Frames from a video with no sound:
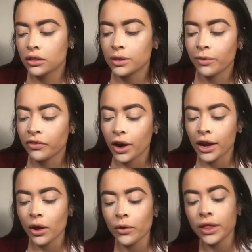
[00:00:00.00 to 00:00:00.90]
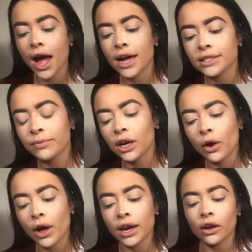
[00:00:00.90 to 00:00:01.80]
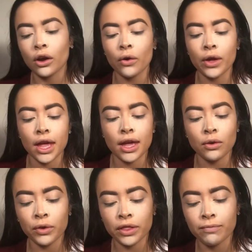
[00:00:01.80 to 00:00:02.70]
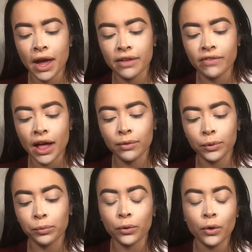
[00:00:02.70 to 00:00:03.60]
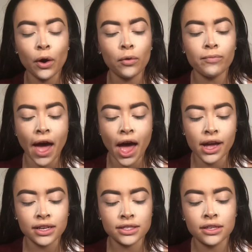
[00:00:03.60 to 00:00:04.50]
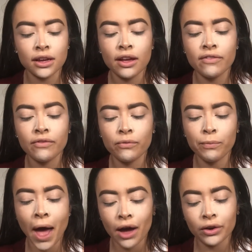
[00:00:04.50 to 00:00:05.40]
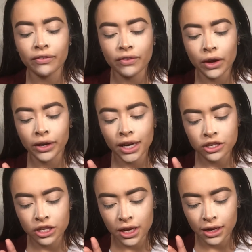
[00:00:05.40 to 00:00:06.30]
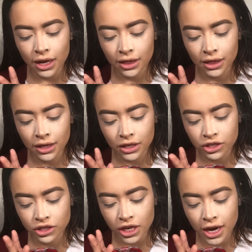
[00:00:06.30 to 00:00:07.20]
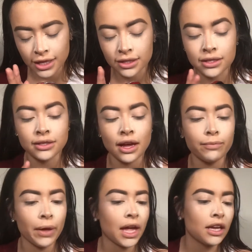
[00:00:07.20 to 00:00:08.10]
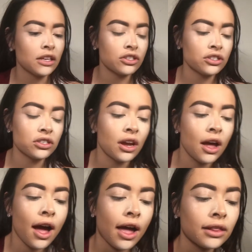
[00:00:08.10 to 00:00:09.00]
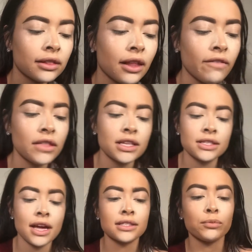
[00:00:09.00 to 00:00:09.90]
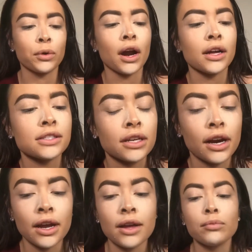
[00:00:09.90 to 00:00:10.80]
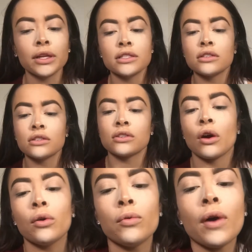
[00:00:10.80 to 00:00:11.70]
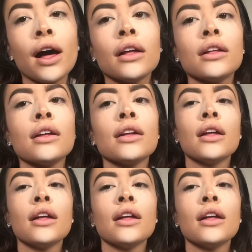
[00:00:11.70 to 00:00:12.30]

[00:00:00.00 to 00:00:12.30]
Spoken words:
So before I go in with the eyes, I'm gonna go ahead and go in with my Infallible Pro Matte Powder Foundation in the shade Sun Beige. I love this as a bronzer. It blends so well.